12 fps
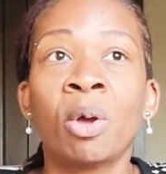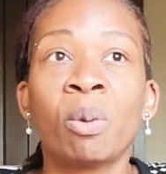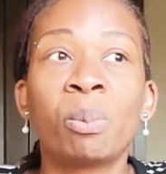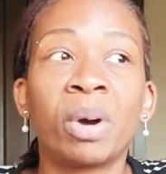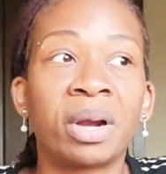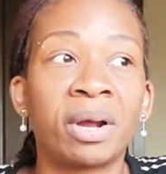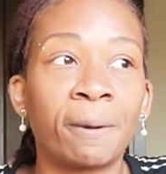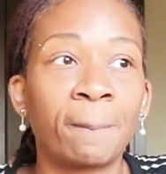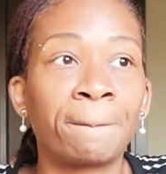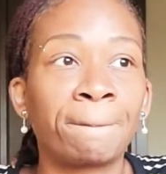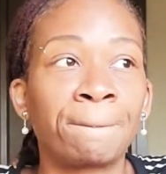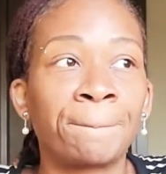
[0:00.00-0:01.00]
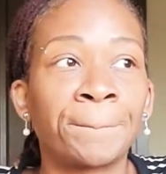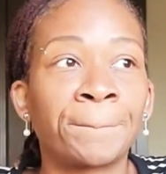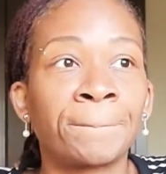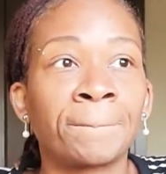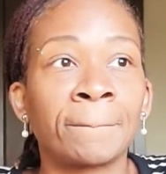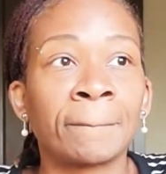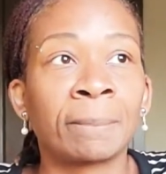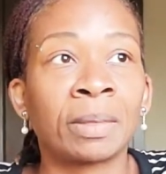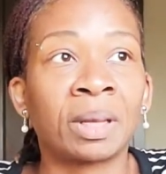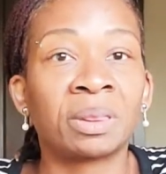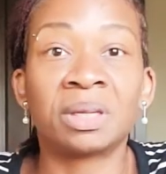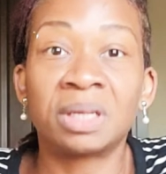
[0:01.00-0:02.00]
But
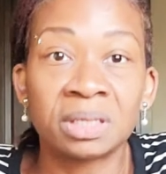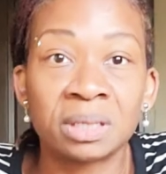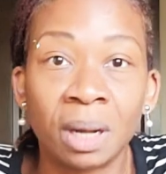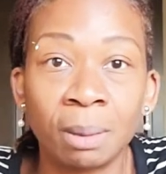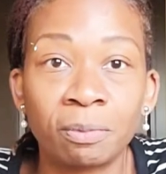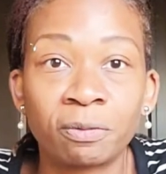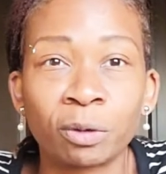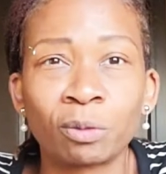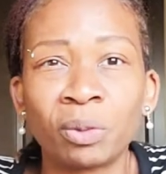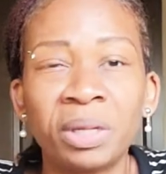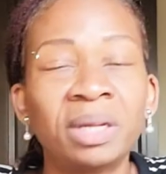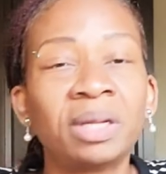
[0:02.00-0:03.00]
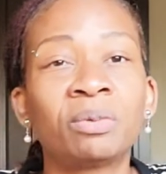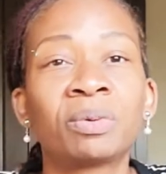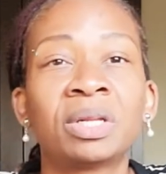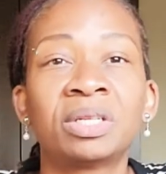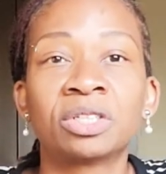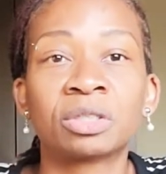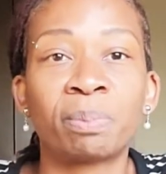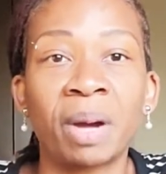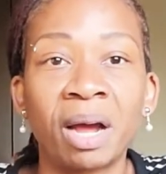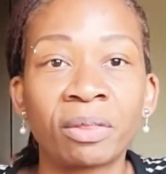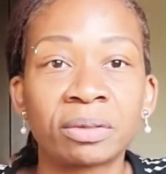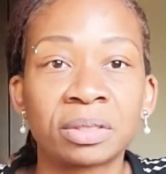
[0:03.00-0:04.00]
the discomfort really just
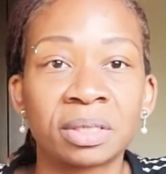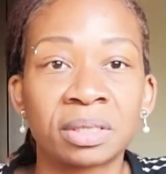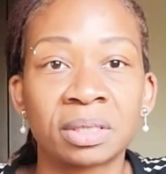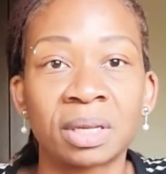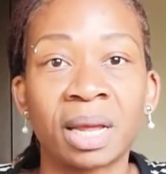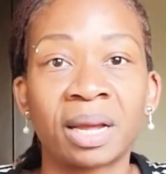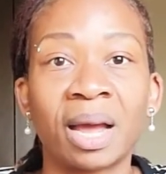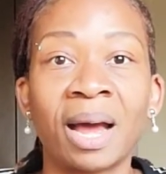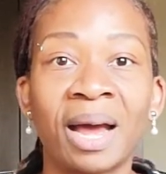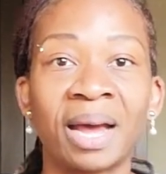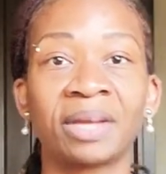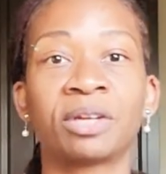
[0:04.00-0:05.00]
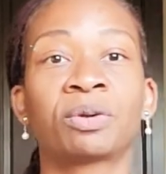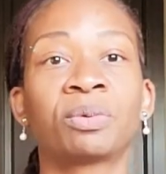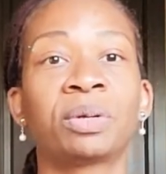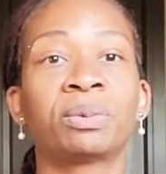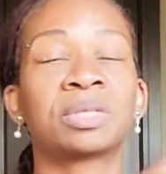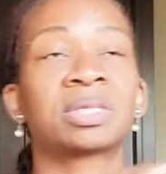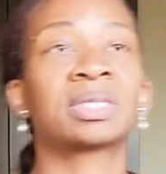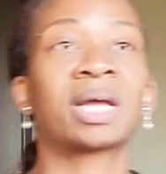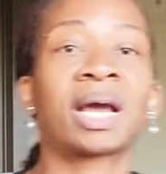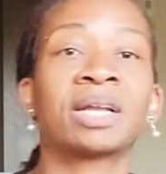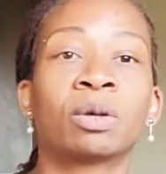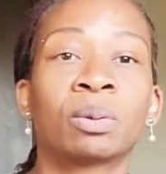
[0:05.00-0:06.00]
bothers us to like a high degree. We're just
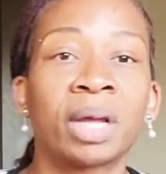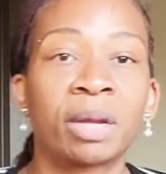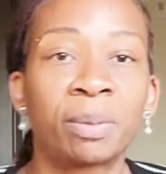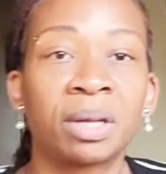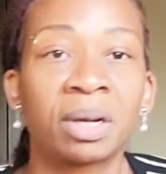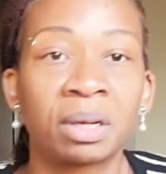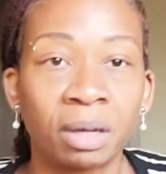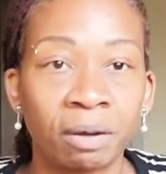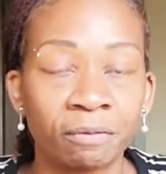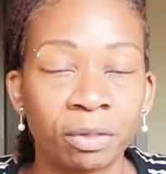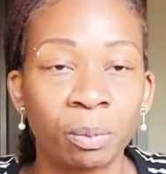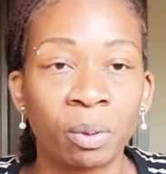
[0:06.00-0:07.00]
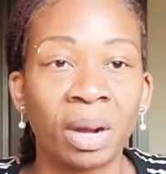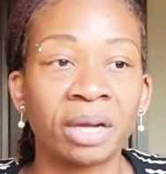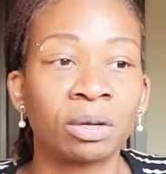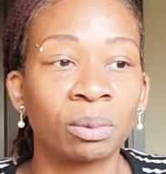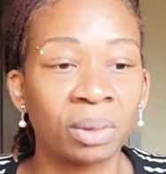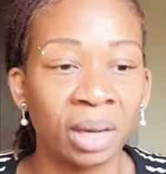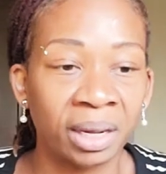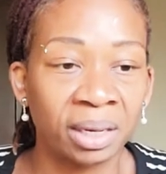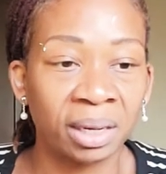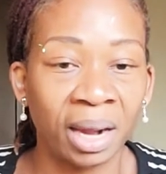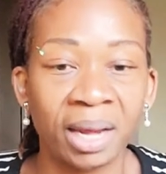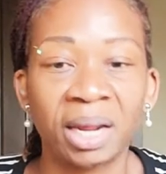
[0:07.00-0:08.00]
like, I don't like being uncomfortable. I don't
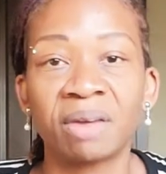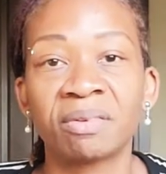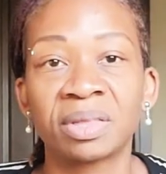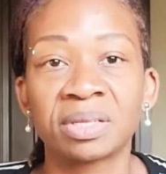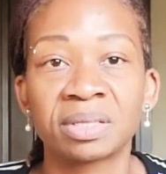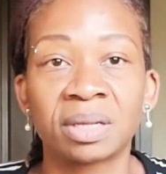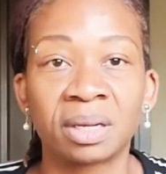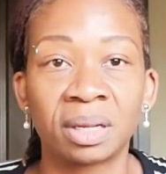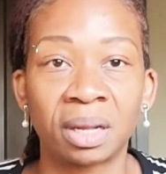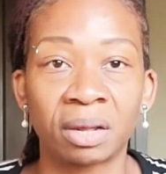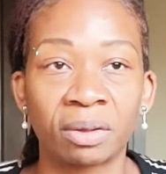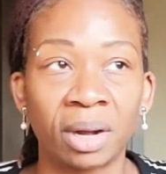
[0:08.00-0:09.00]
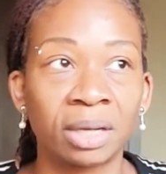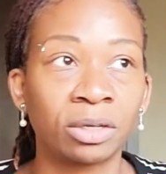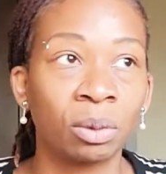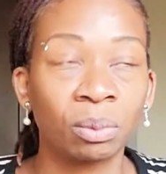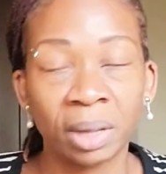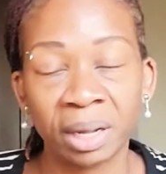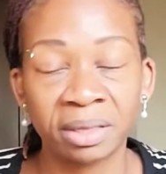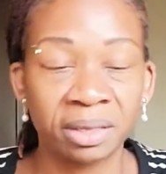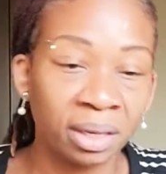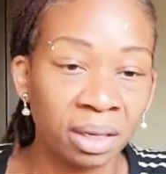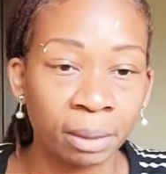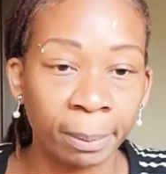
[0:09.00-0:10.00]
like not having this thing together. I don't like
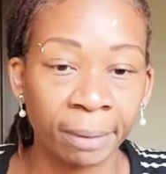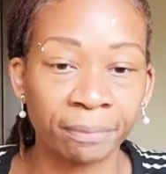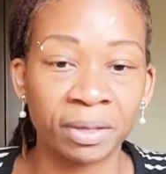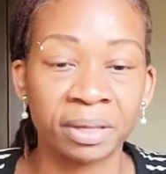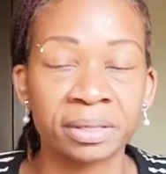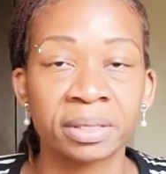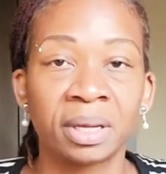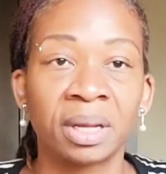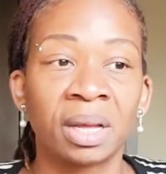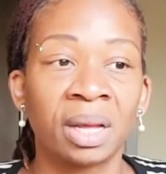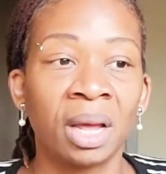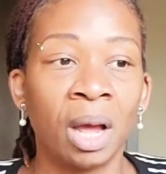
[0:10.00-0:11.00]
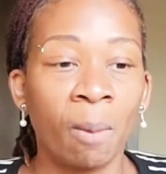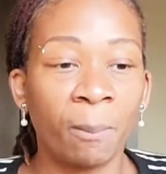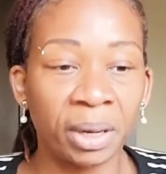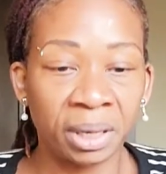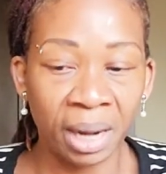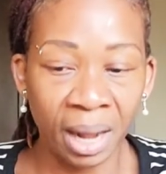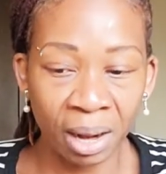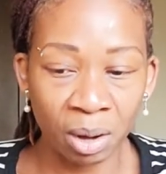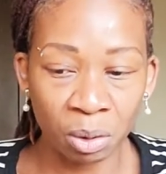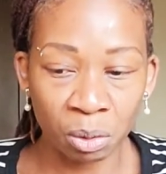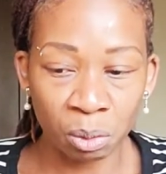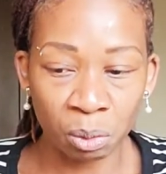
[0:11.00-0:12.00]
thinking about this. But
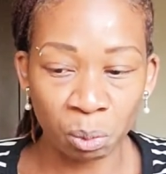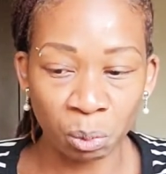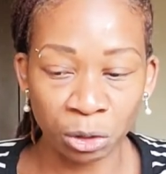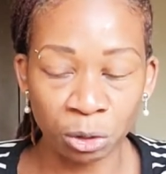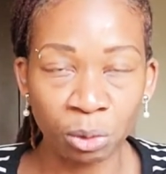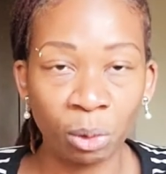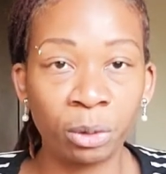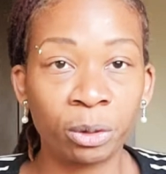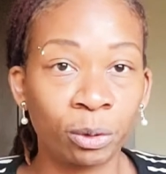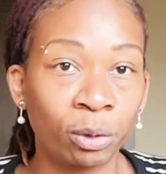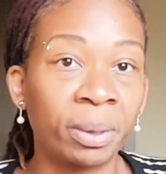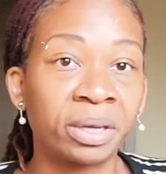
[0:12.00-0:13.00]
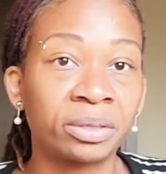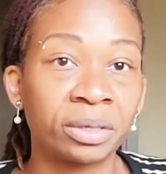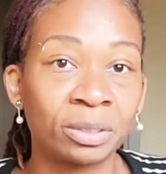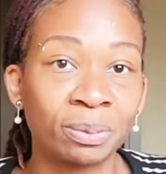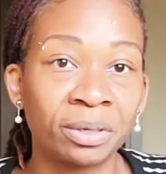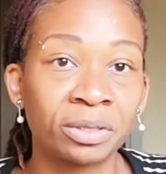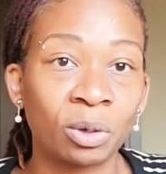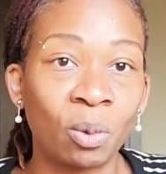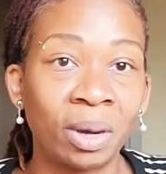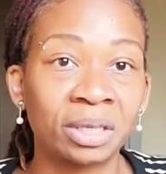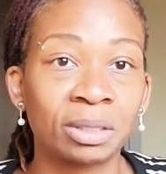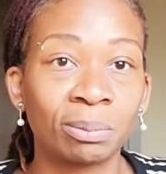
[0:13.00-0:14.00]
now, when you know that you're about to experience a
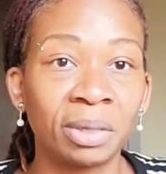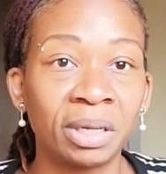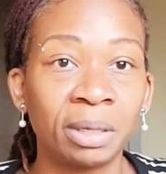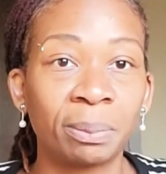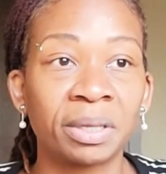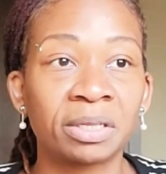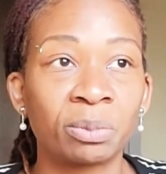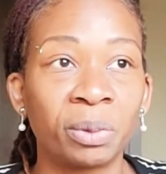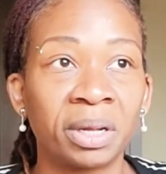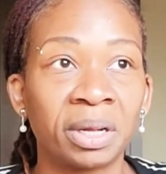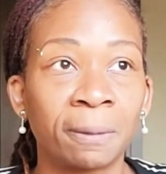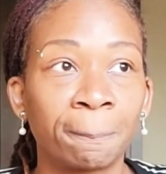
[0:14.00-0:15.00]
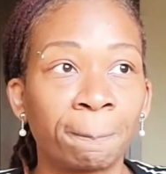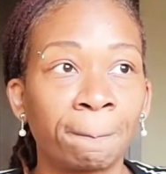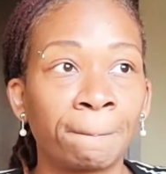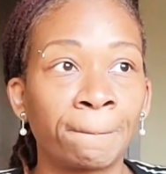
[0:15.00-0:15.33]
quantum leap, is when